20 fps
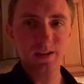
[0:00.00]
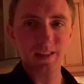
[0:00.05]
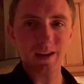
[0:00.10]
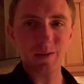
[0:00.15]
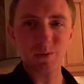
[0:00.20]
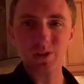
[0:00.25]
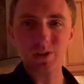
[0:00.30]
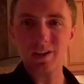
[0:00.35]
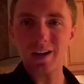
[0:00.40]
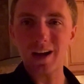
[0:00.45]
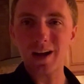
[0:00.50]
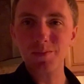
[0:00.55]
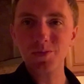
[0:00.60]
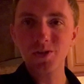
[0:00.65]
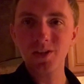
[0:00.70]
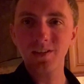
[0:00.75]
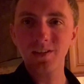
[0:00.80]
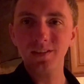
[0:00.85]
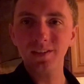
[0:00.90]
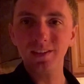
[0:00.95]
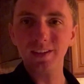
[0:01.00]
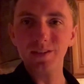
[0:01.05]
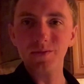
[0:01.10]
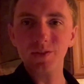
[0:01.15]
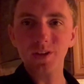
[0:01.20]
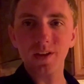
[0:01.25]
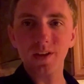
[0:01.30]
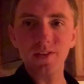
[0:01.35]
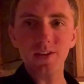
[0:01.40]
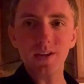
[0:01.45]
that was an option,
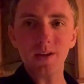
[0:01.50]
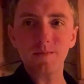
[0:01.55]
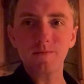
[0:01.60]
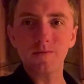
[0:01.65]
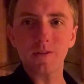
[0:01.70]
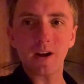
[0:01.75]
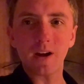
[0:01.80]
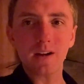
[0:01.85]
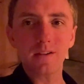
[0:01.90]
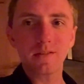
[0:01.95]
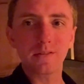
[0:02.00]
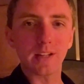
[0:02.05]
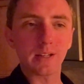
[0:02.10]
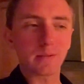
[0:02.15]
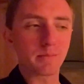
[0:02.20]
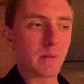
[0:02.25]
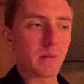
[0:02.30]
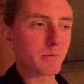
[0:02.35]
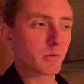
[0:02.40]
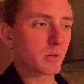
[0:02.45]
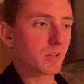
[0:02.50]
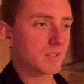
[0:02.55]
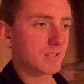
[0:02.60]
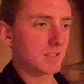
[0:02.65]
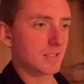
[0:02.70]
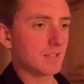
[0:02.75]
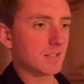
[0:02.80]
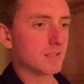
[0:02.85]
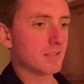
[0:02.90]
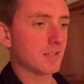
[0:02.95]
even on the M5, like memory
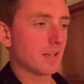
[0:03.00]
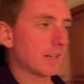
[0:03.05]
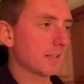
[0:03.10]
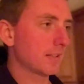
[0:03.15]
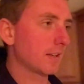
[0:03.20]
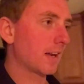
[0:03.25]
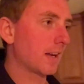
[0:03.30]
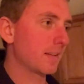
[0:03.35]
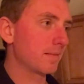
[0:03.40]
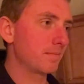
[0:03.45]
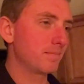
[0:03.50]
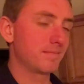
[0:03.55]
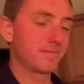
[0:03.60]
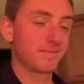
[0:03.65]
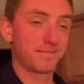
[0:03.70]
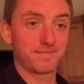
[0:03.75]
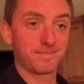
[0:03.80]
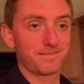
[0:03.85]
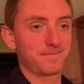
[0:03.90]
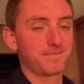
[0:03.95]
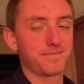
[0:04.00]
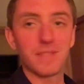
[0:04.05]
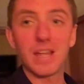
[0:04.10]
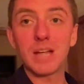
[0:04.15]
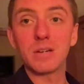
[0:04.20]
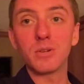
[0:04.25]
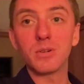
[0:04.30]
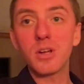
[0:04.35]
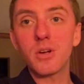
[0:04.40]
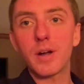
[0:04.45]
seats? I, I, I
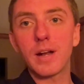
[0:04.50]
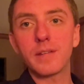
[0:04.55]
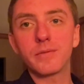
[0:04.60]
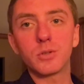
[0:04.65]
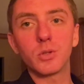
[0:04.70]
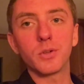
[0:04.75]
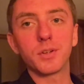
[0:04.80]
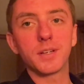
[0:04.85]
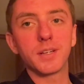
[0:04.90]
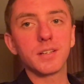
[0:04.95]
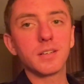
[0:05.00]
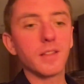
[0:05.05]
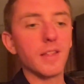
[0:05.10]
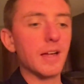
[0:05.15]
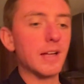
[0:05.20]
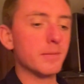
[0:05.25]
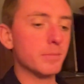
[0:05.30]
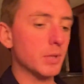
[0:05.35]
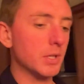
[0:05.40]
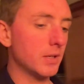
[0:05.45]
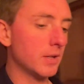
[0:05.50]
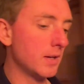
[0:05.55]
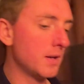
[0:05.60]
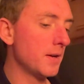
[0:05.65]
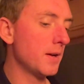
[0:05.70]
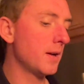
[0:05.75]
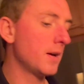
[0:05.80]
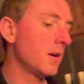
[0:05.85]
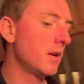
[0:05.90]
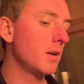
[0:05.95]
don't know, I'd have to look into that, but
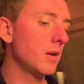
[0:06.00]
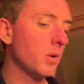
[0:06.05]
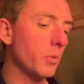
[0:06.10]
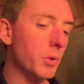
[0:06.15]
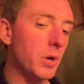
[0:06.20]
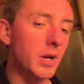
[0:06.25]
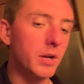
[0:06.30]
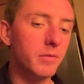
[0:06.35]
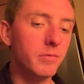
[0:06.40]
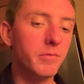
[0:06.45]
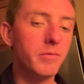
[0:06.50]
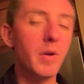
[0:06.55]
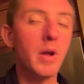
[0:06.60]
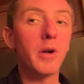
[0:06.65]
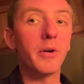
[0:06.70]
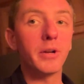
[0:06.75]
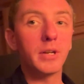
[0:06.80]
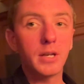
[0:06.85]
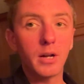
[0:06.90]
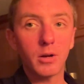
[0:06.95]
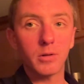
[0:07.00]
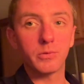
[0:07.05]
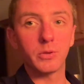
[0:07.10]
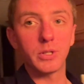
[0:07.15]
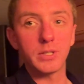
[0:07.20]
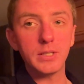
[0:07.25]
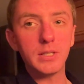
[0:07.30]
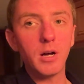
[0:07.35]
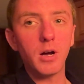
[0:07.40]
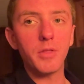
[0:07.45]
we had to very
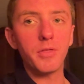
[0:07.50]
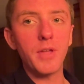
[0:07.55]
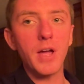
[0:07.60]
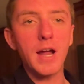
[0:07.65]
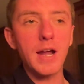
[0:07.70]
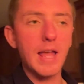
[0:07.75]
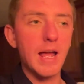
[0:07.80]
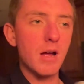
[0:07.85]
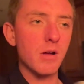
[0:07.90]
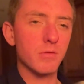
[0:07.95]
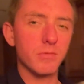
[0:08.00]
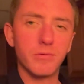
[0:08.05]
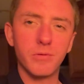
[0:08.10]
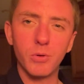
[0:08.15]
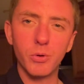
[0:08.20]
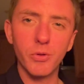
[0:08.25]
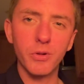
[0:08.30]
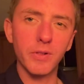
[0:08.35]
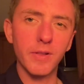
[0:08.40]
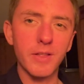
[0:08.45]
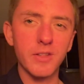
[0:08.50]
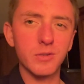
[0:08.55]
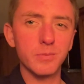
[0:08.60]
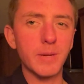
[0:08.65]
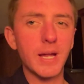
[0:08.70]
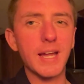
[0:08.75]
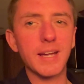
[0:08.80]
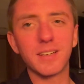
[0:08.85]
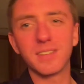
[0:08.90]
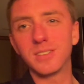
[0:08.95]
carefully cut that out and fold the leather
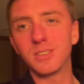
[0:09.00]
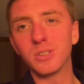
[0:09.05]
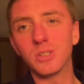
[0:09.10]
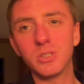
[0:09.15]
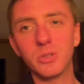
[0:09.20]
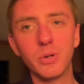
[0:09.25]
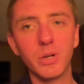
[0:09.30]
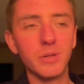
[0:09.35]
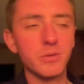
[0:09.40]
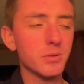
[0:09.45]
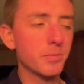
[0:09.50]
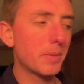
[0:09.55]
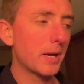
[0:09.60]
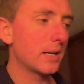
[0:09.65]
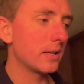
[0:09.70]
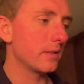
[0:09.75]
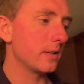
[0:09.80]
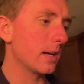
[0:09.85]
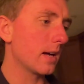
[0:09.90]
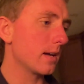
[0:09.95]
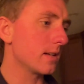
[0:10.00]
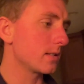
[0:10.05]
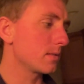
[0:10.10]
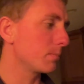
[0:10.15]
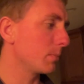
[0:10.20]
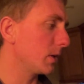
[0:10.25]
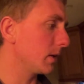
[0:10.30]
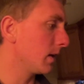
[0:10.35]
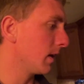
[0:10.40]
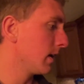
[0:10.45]
back and glue it. It's a pain in the ass,
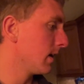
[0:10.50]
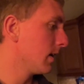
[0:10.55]
but